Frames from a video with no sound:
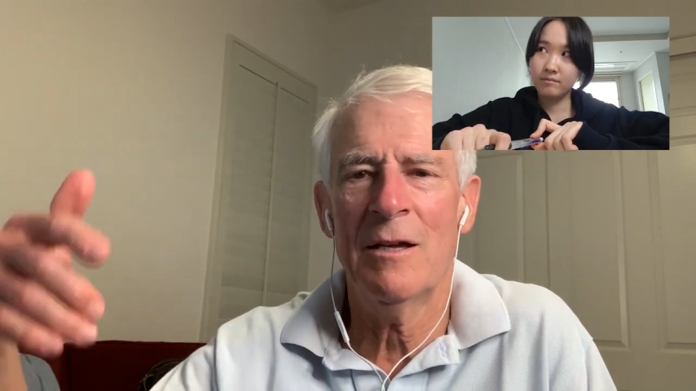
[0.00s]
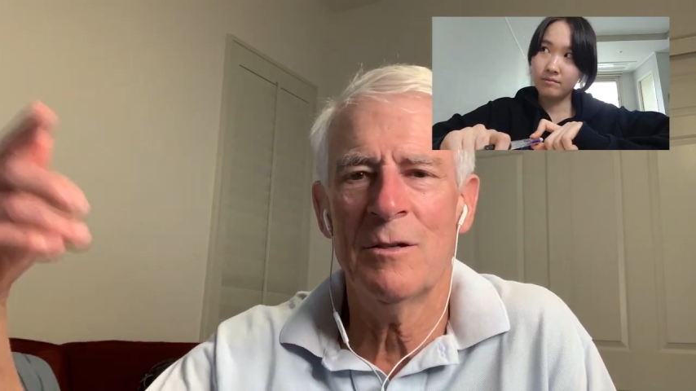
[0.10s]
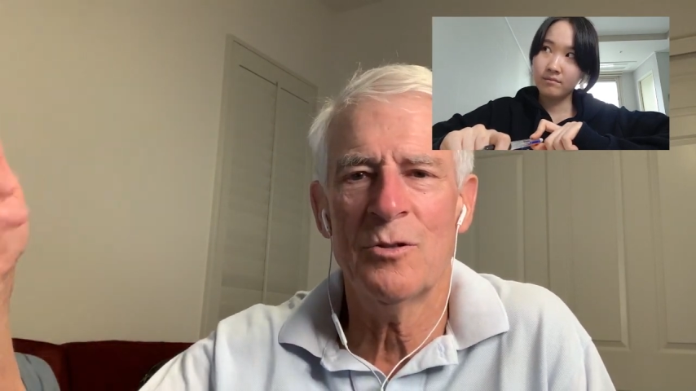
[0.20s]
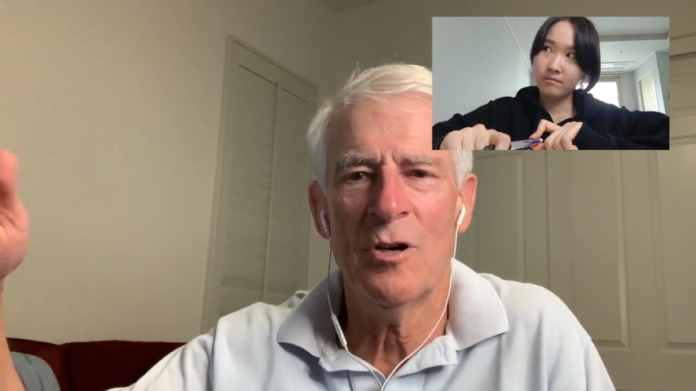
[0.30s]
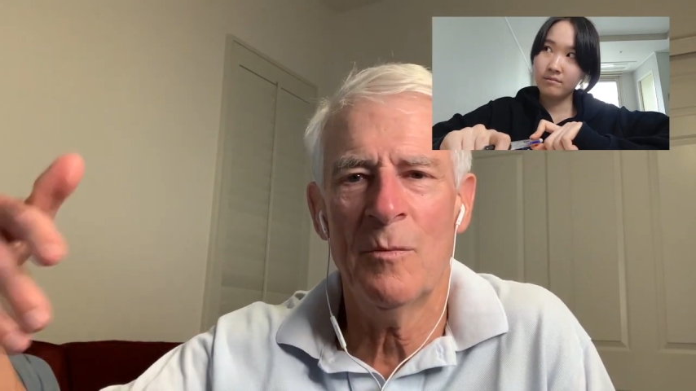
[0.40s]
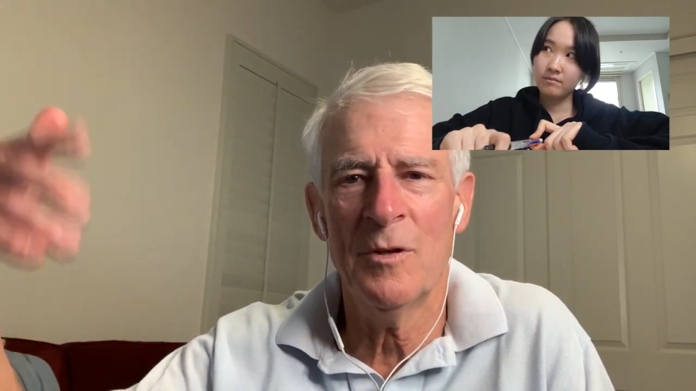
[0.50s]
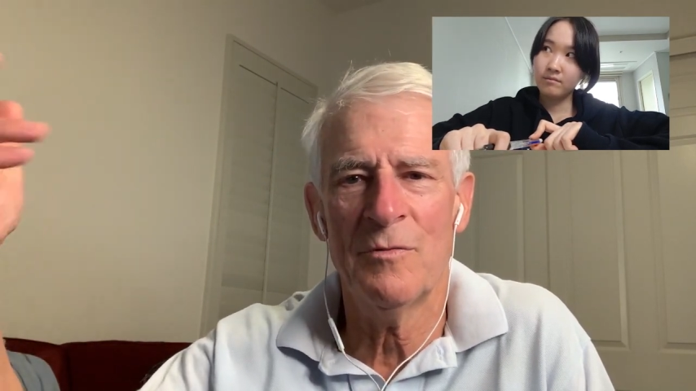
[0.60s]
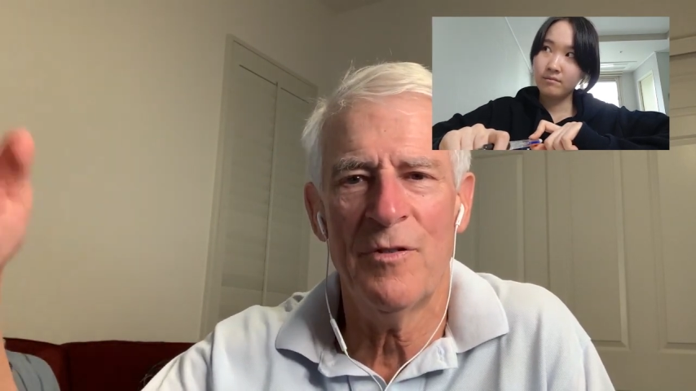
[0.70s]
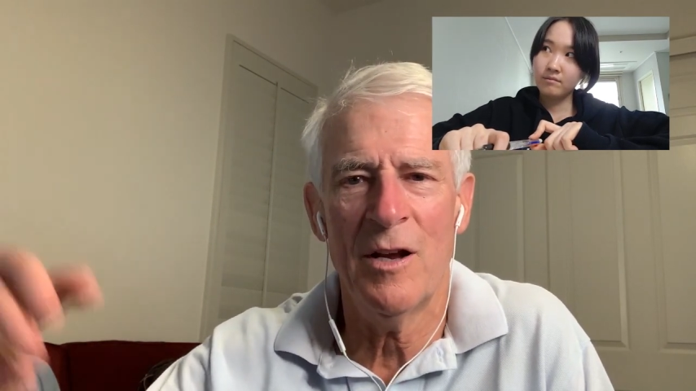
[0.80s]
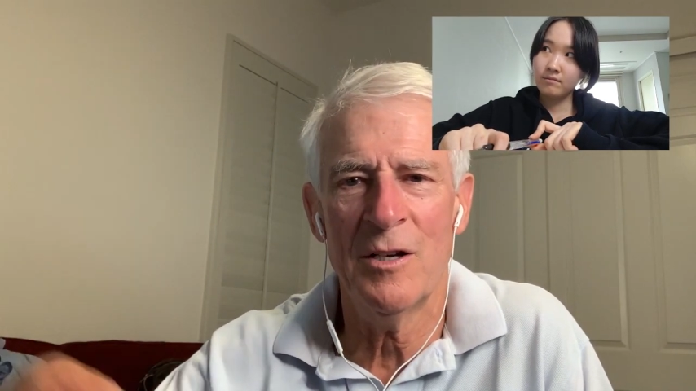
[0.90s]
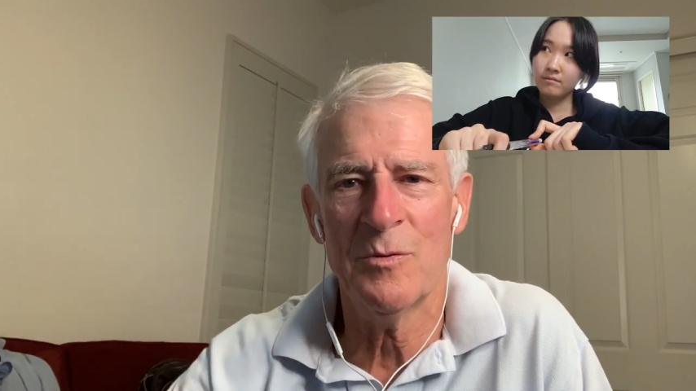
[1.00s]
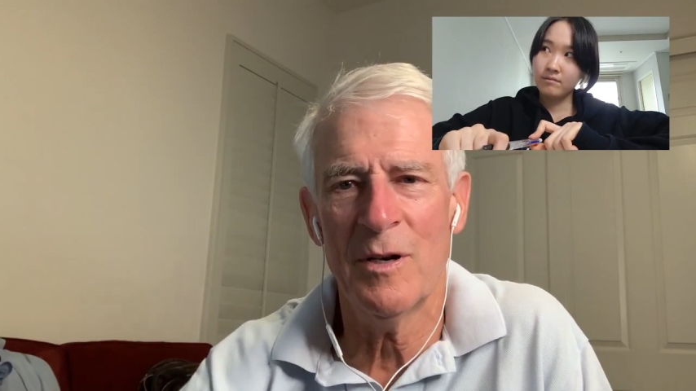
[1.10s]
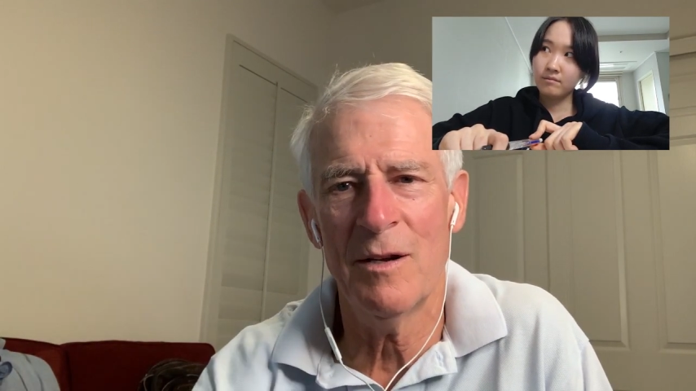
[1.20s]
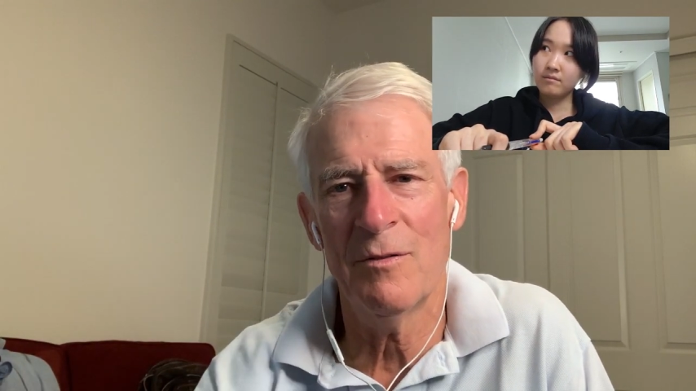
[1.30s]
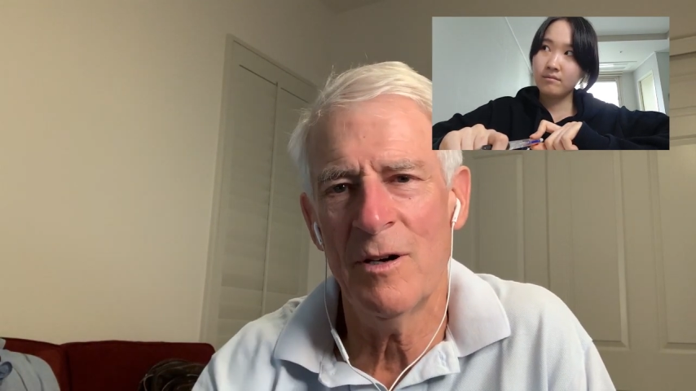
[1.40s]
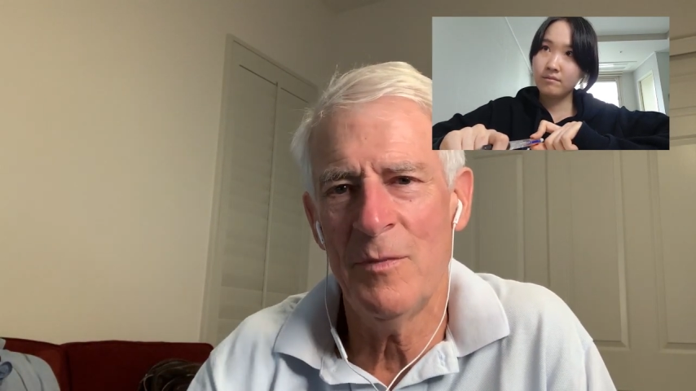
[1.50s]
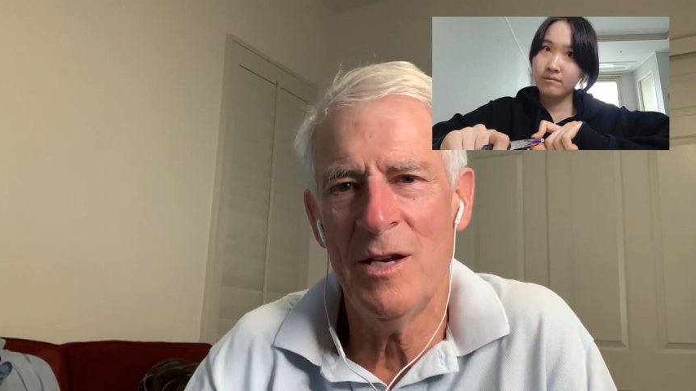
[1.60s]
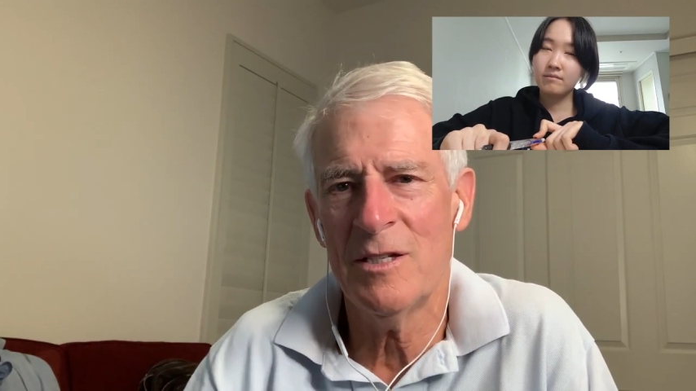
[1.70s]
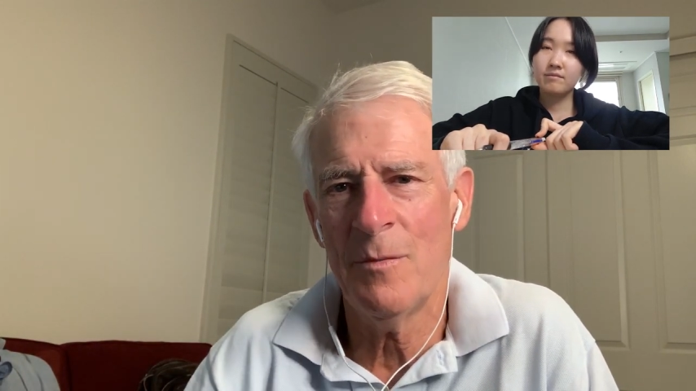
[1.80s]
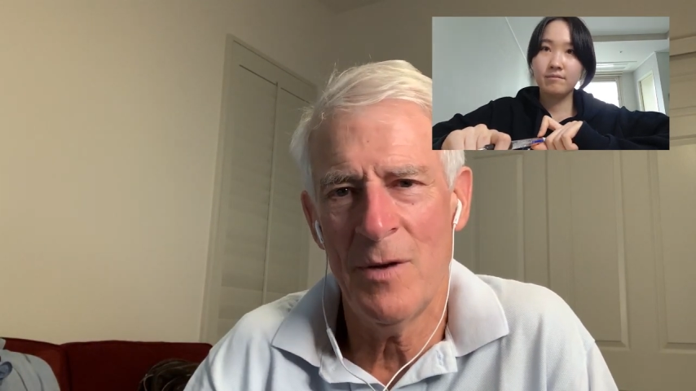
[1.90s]
Speaker 1: Italians, German, French, whatever. I mean,
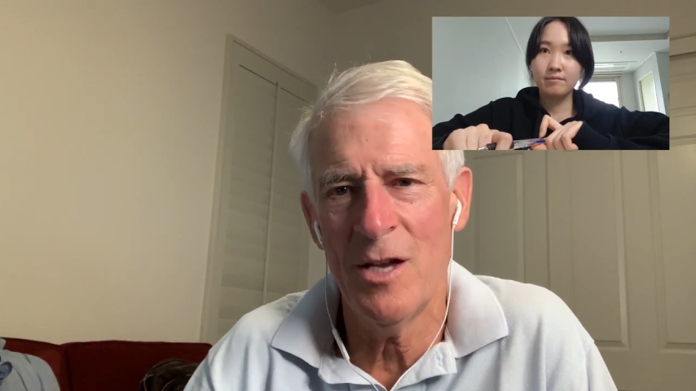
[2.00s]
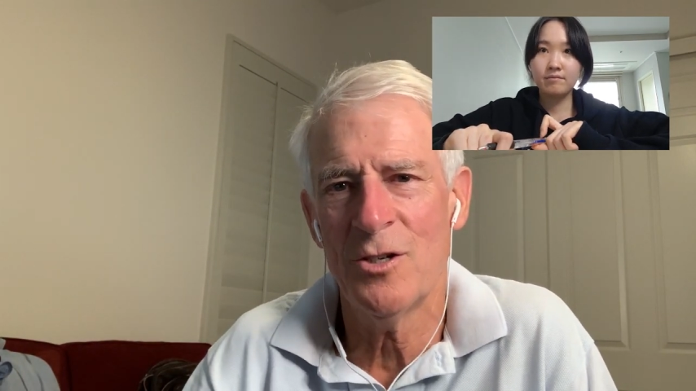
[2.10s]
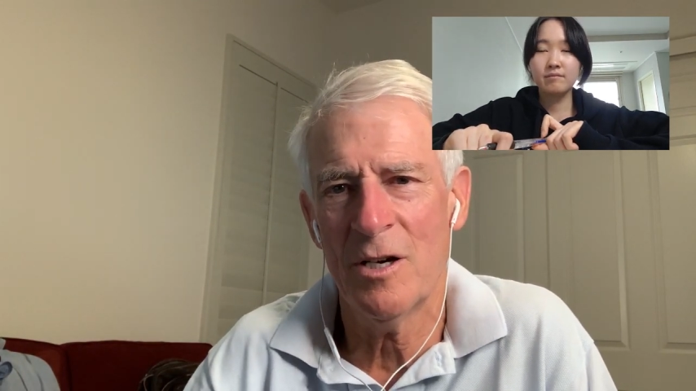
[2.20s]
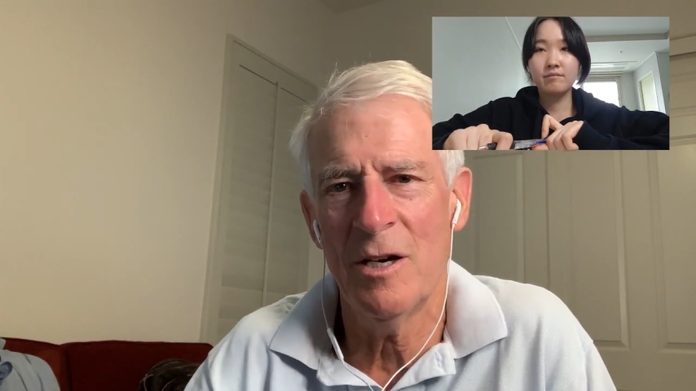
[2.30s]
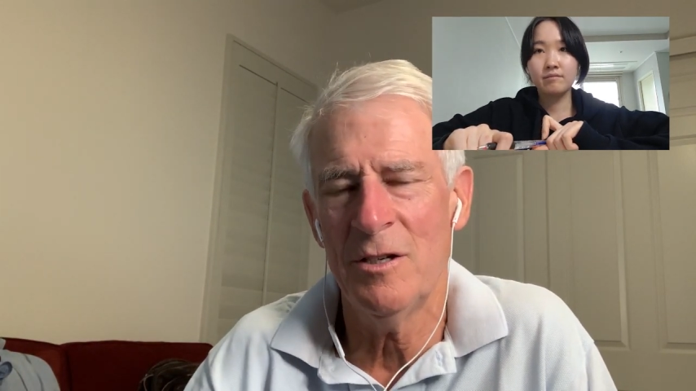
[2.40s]
it's a major